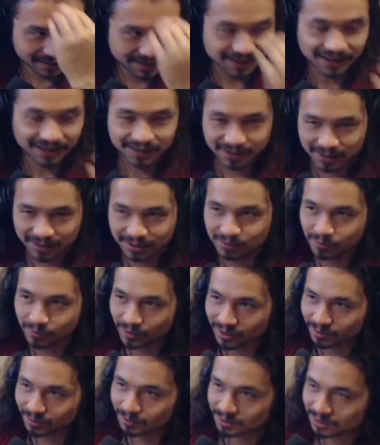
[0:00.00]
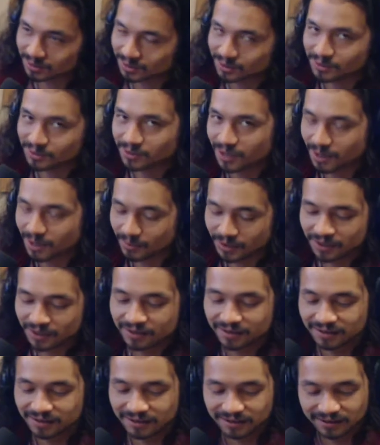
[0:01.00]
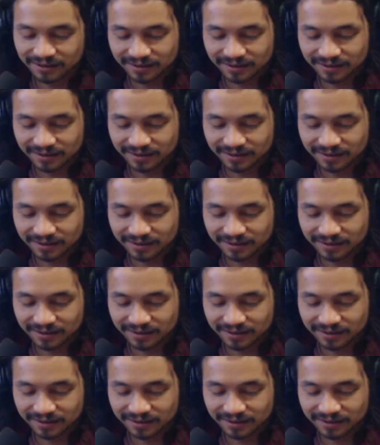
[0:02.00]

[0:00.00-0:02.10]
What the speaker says: yeah. Gundam Wing was a Toonami.